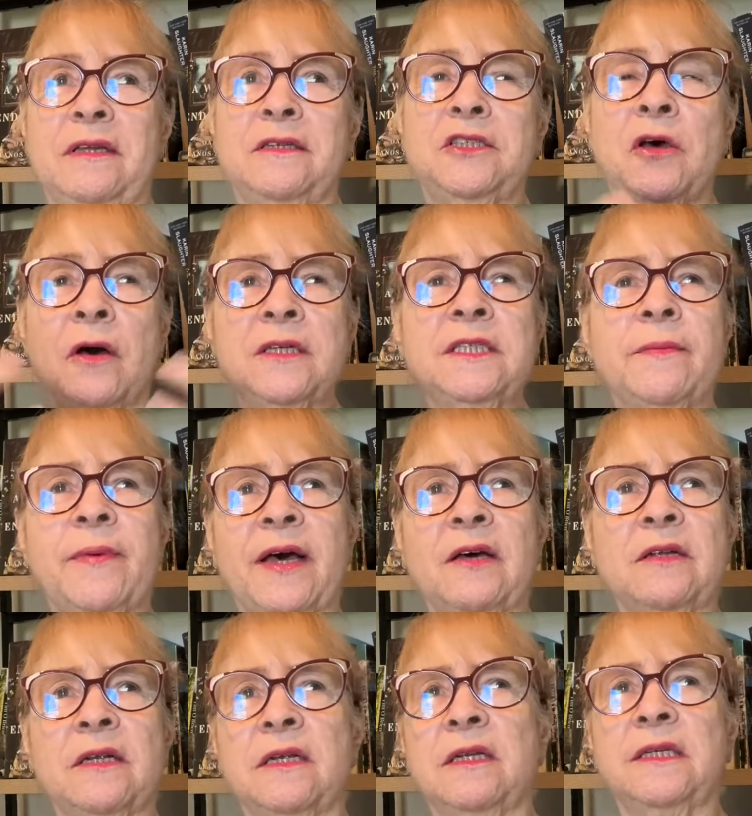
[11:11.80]
talks
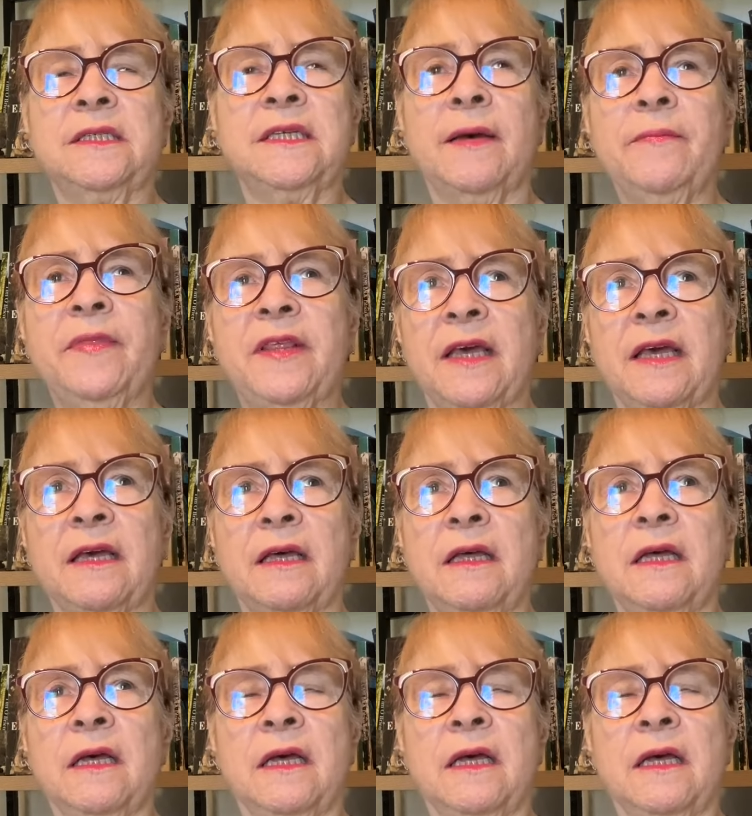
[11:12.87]
about something